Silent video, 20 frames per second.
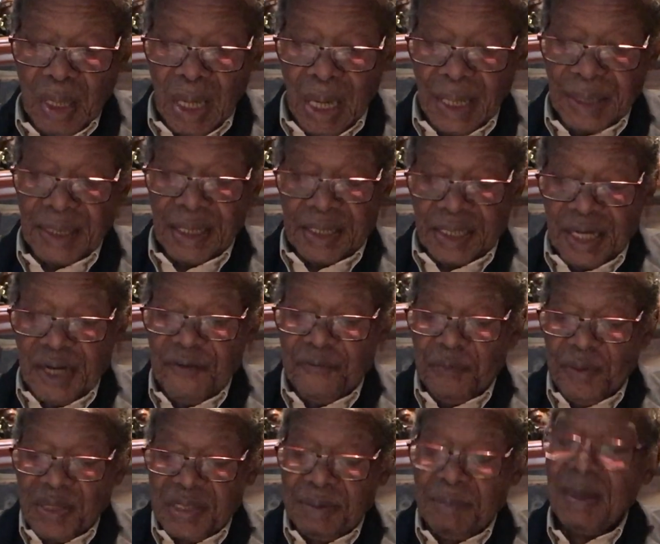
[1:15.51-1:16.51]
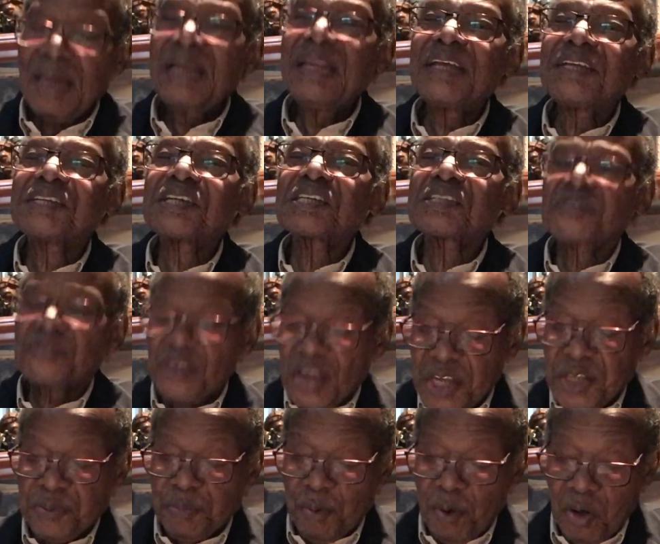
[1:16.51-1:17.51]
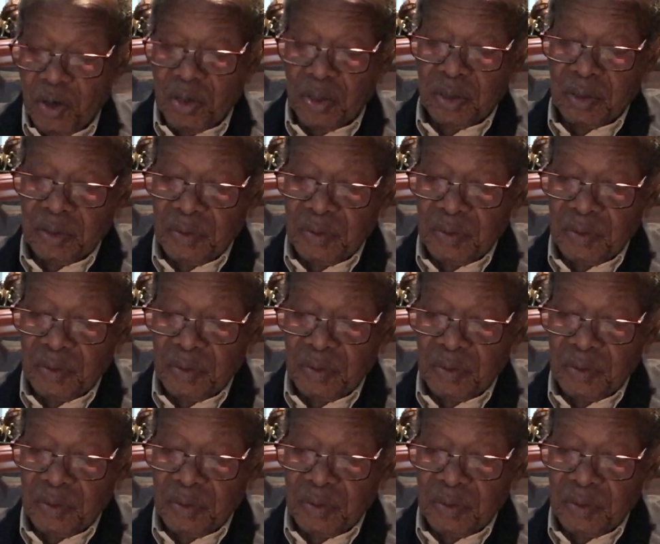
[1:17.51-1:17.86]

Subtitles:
are aggrieved by the malicious Facebook